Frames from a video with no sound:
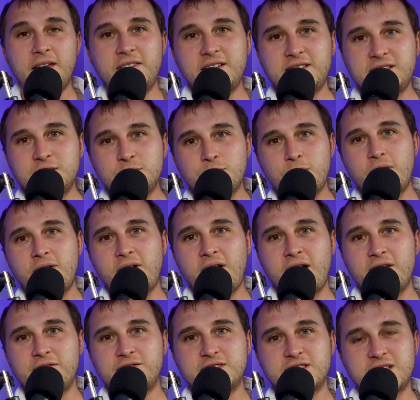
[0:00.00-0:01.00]
And this is where I
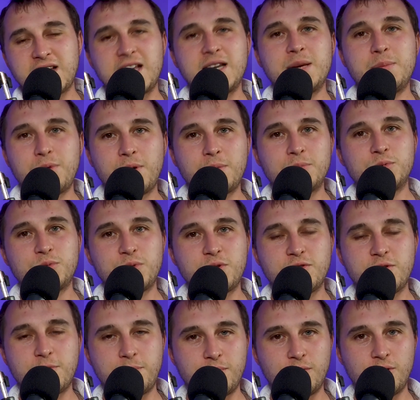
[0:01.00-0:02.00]
have slightly problems with
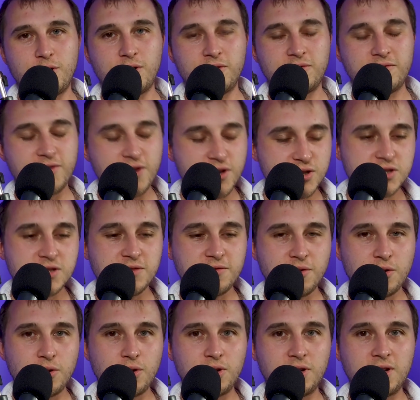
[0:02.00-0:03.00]
the report. First
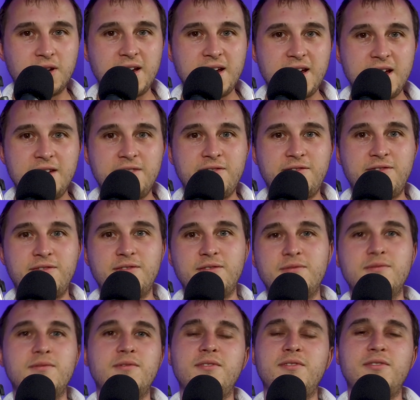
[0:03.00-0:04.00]
of all, if
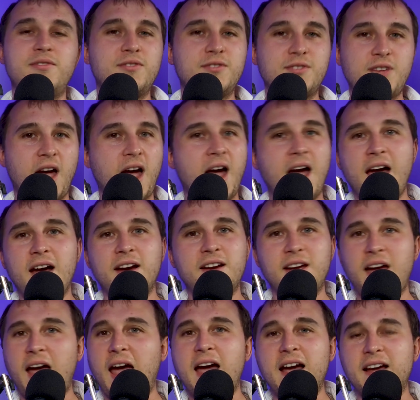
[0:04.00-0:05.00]
a
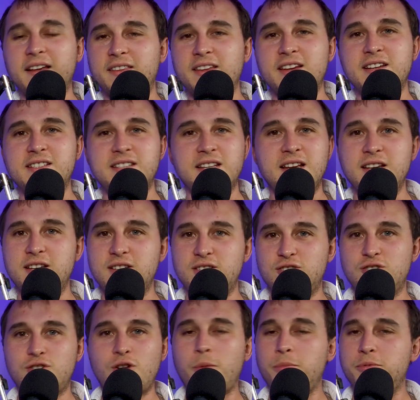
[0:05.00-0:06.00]
hacker hacked this and
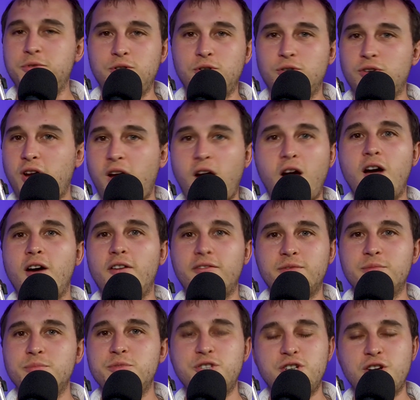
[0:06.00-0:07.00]
stopped your car
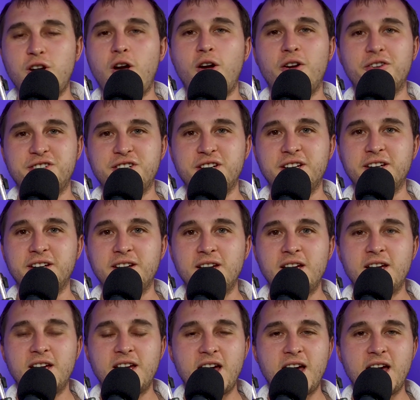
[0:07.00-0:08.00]
from charging,
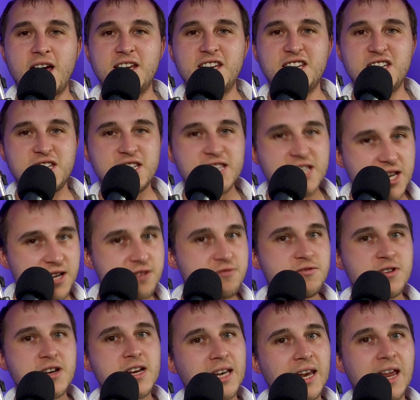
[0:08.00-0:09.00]
you'd
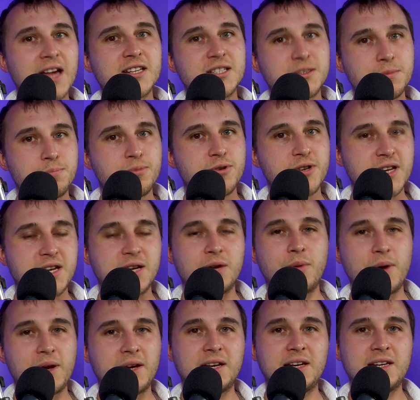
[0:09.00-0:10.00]
realise pretty
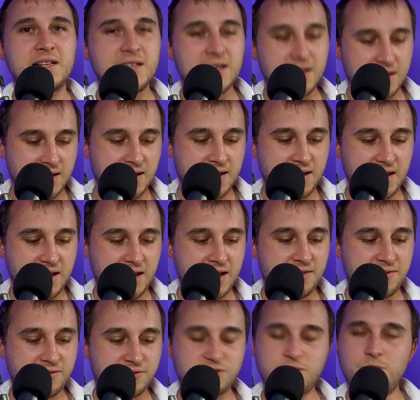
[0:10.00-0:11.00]
quickly.
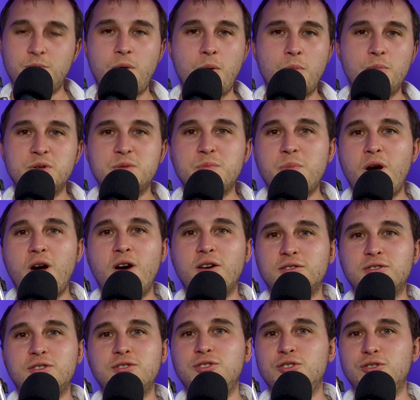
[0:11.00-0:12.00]
If someone was
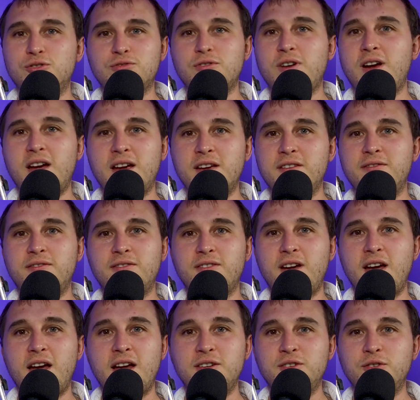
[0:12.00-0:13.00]
parked on your drive
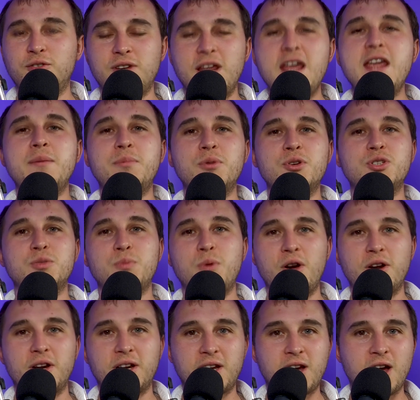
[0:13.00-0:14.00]
and your neighbour
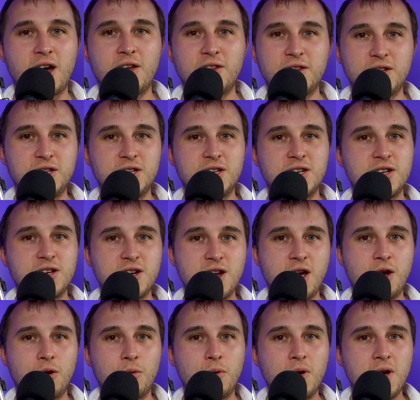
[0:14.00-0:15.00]
spotted a car that you didn't
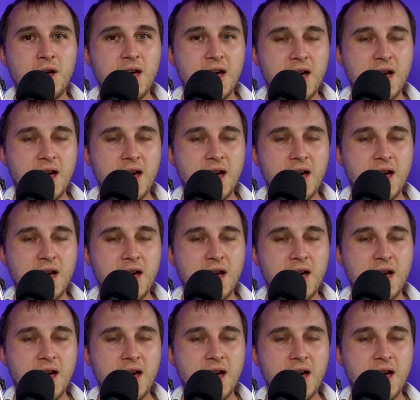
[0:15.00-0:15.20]
know,